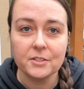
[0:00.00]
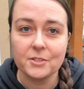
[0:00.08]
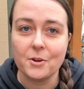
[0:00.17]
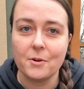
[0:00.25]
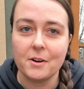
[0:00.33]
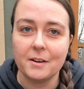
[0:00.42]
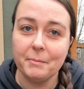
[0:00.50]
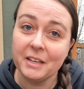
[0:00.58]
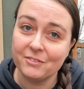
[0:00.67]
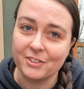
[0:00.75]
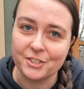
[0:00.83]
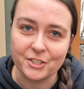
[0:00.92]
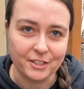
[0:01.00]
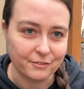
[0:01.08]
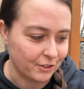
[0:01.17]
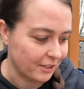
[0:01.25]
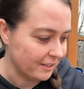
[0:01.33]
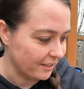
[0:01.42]
So a pink version
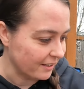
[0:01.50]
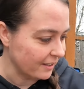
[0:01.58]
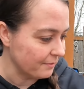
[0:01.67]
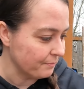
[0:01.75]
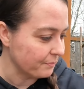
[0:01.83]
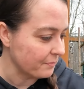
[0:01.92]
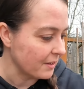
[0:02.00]
of calendula.